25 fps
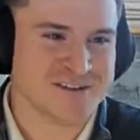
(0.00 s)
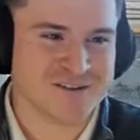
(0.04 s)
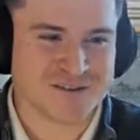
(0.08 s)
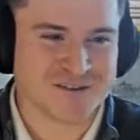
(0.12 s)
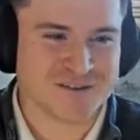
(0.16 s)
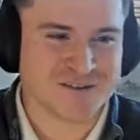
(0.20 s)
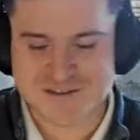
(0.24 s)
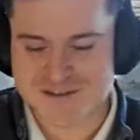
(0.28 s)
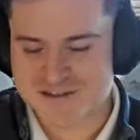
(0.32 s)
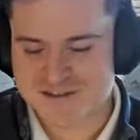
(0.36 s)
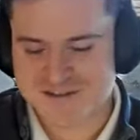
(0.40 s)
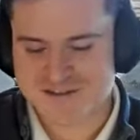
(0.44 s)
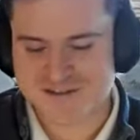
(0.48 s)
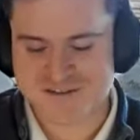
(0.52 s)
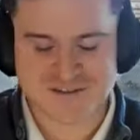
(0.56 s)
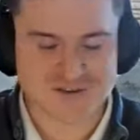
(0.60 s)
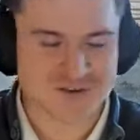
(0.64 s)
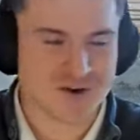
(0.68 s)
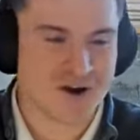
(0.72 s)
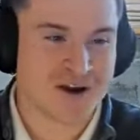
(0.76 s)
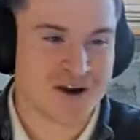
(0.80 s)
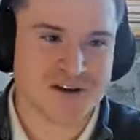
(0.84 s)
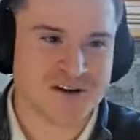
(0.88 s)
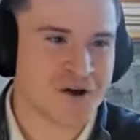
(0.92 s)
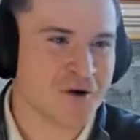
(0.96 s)
You can just
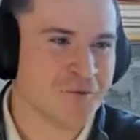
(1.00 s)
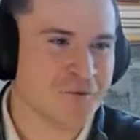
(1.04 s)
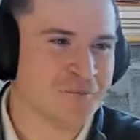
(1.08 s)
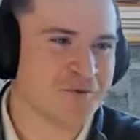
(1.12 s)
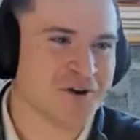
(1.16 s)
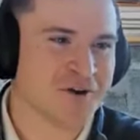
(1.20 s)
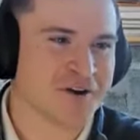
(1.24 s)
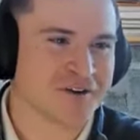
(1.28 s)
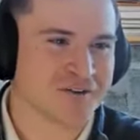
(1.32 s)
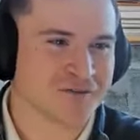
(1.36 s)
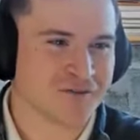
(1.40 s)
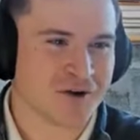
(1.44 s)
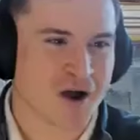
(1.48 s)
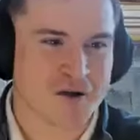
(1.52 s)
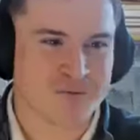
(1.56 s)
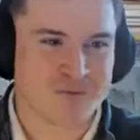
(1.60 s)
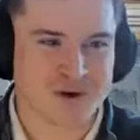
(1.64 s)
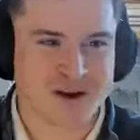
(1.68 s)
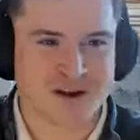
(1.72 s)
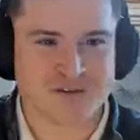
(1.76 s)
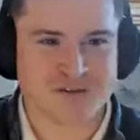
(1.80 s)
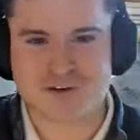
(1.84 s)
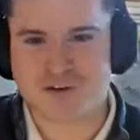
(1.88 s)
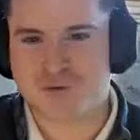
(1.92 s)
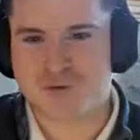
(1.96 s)
create a notebook, write
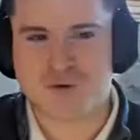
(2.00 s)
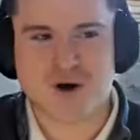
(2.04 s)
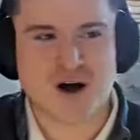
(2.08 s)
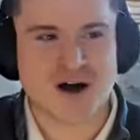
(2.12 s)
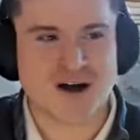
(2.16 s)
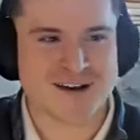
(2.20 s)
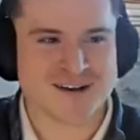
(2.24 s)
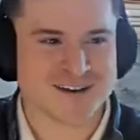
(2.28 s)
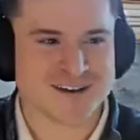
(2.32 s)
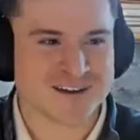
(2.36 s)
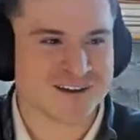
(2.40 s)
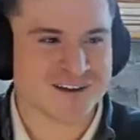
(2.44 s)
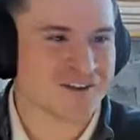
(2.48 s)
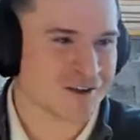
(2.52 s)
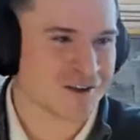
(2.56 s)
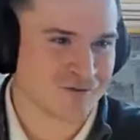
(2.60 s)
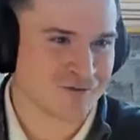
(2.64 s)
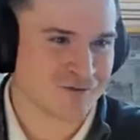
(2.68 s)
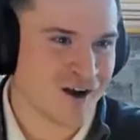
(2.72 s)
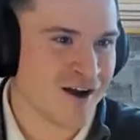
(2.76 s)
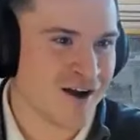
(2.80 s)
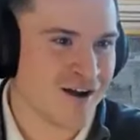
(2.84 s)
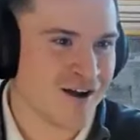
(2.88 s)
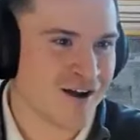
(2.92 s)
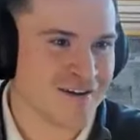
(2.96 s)
whatever you want, and click
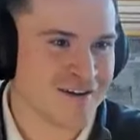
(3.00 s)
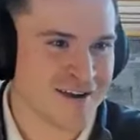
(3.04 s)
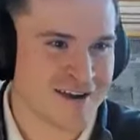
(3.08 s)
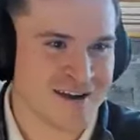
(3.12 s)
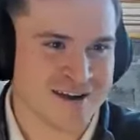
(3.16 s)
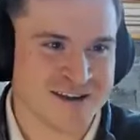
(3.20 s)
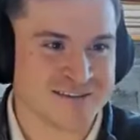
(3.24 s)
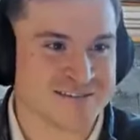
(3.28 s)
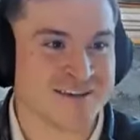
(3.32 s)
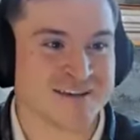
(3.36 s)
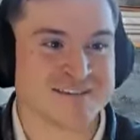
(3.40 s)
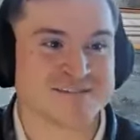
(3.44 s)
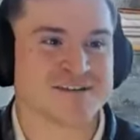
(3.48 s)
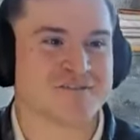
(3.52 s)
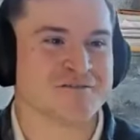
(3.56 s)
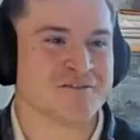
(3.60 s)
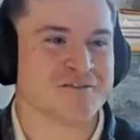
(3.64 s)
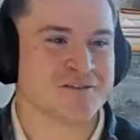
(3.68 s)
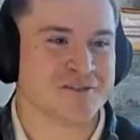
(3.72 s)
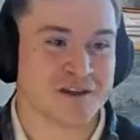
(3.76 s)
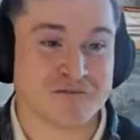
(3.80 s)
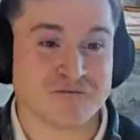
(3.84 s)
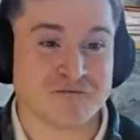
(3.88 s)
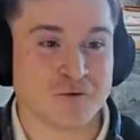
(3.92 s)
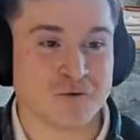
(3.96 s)
run, and it does
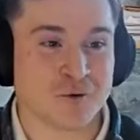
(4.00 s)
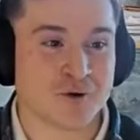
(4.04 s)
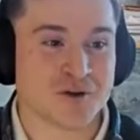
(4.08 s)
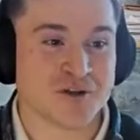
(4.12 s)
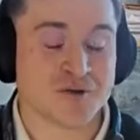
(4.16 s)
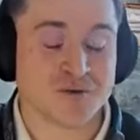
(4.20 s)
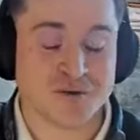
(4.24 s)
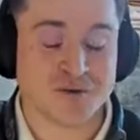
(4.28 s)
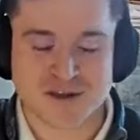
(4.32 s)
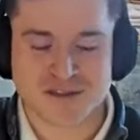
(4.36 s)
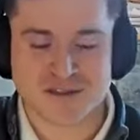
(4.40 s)
everything for you.